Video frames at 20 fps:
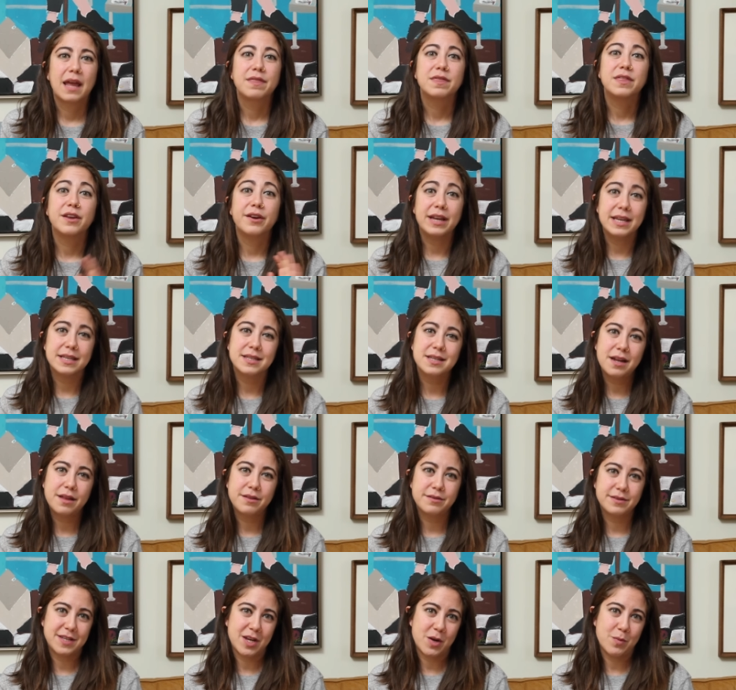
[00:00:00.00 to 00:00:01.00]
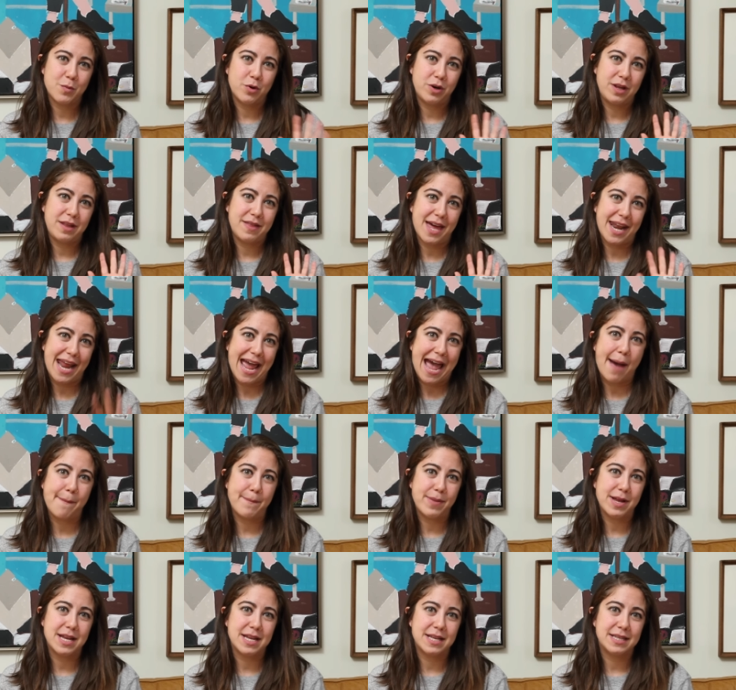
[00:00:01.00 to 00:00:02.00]
There is another ceremony that
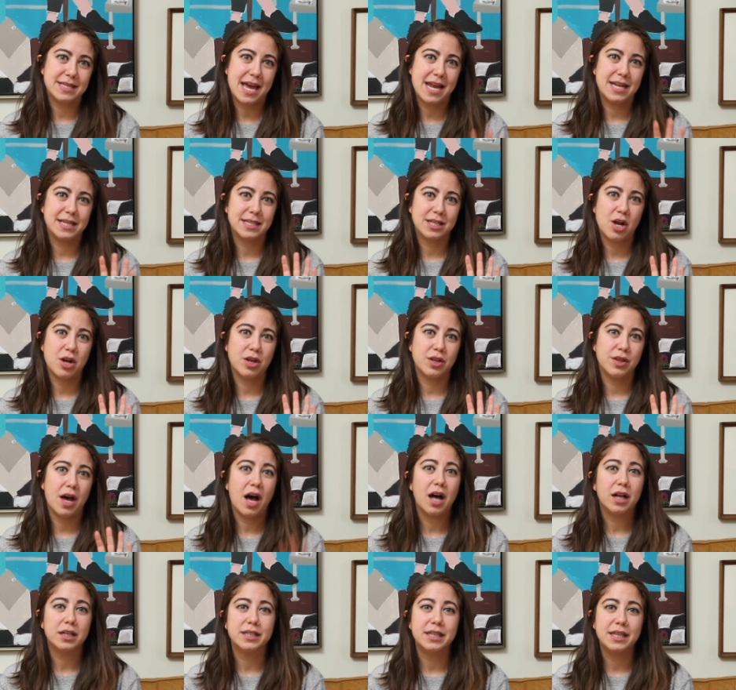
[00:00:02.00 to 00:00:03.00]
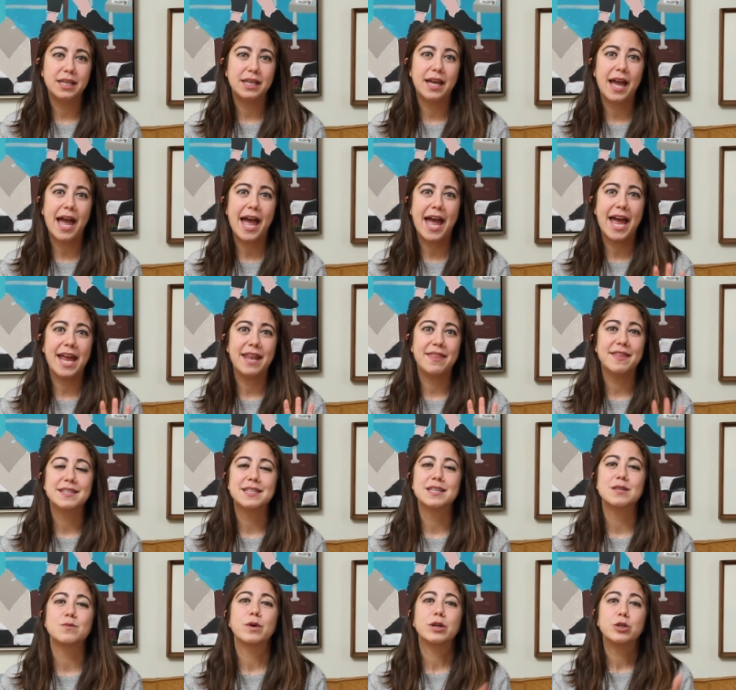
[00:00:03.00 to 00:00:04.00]
happens, and it's called the Haldi, and
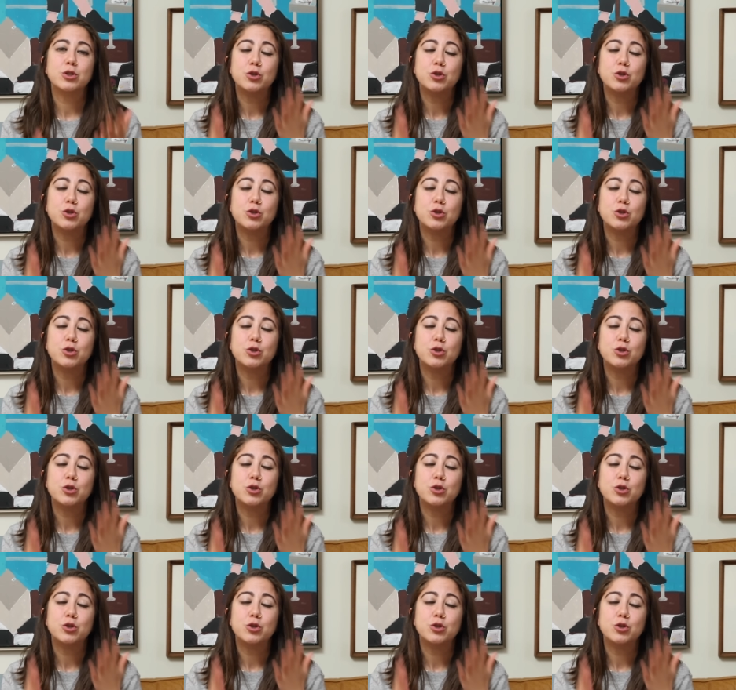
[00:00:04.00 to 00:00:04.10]
this is where